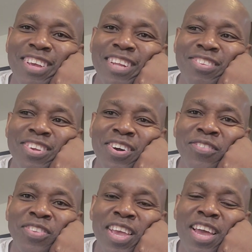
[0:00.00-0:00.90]
And so
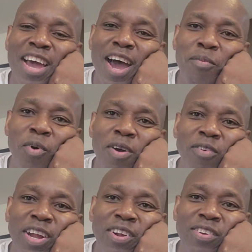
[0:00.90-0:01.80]
I bought
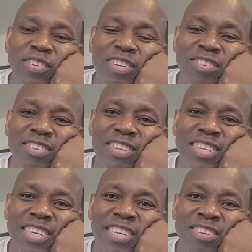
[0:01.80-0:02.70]
records, listened to
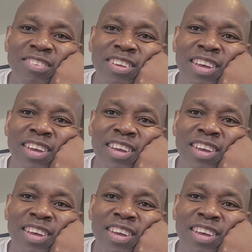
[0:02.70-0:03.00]
things,